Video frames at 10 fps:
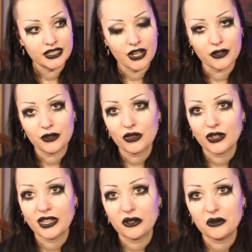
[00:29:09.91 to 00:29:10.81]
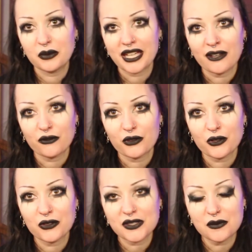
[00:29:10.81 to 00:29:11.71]
don't think it will be out for
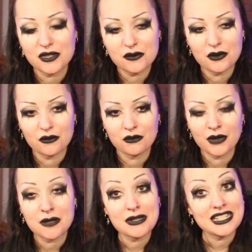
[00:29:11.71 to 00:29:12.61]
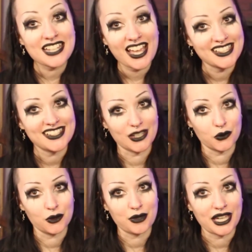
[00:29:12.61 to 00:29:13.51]
Christmas, but maybe testing
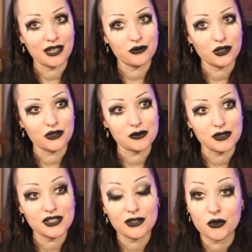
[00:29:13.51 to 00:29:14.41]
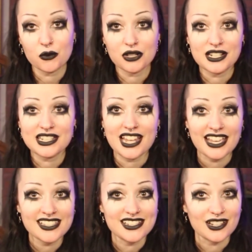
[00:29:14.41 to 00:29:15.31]
will be out for Christmas. So if you want to
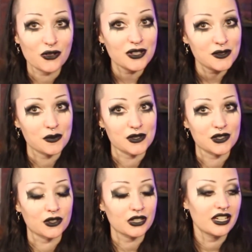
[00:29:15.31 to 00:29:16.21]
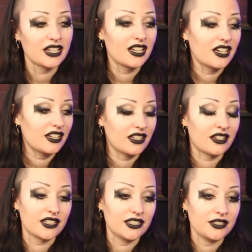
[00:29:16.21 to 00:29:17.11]
test a Christmas sock,
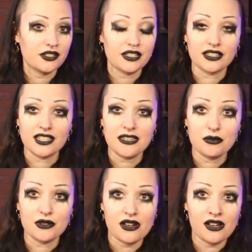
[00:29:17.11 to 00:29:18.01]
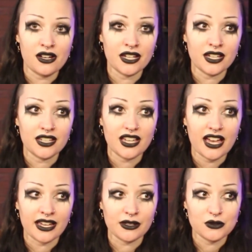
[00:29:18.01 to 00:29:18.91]
you can keep an eye
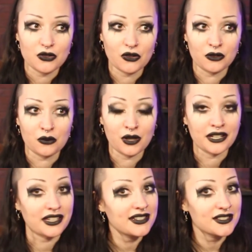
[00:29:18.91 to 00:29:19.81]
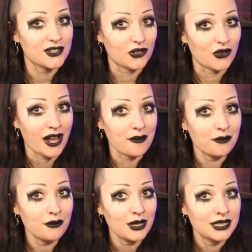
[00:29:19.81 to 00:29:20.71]
out on my
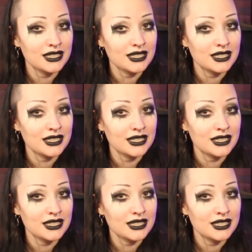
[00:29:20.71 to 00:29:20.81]
Instagram.